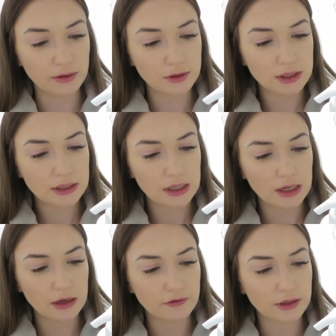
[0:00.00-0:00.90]
I'm just
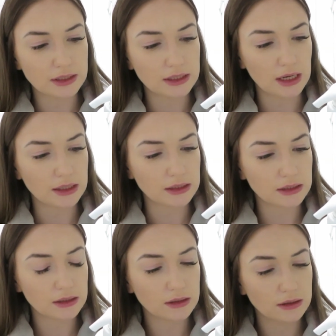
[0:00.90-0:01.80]
seeing if it
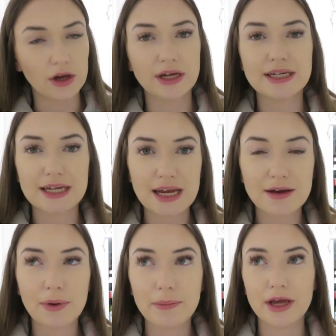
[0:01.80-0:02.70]
says that I'm going to
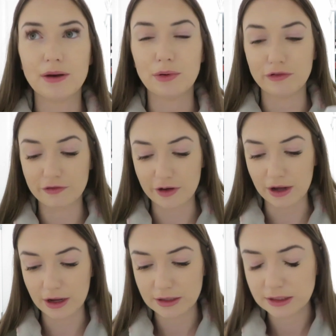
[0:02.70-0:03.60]
take my makeup off
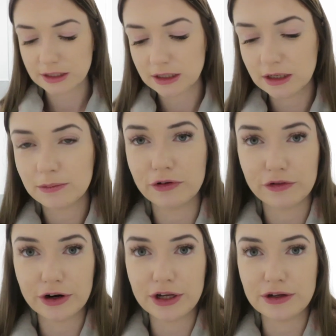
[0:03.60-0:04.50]
first
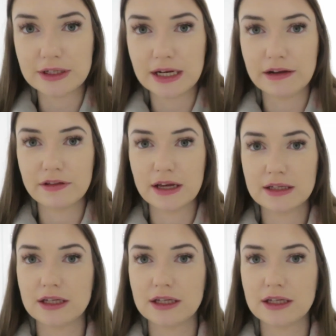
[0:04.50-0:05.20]
before I use any of that.